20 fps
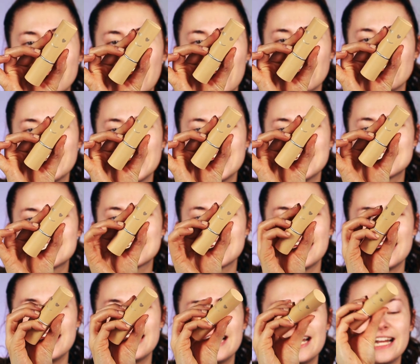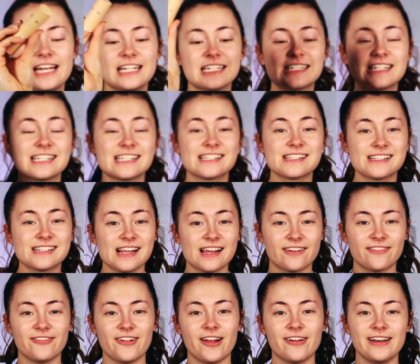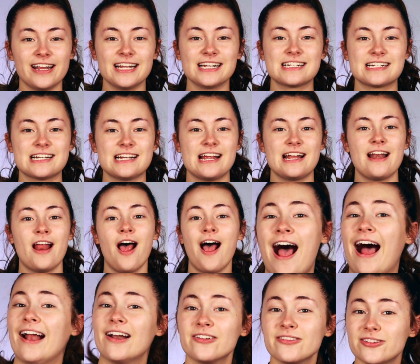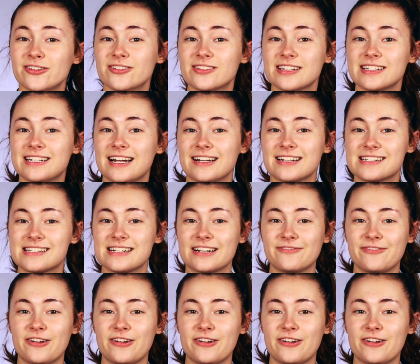foundation. It is a stick foundation. I don't use a ton of stick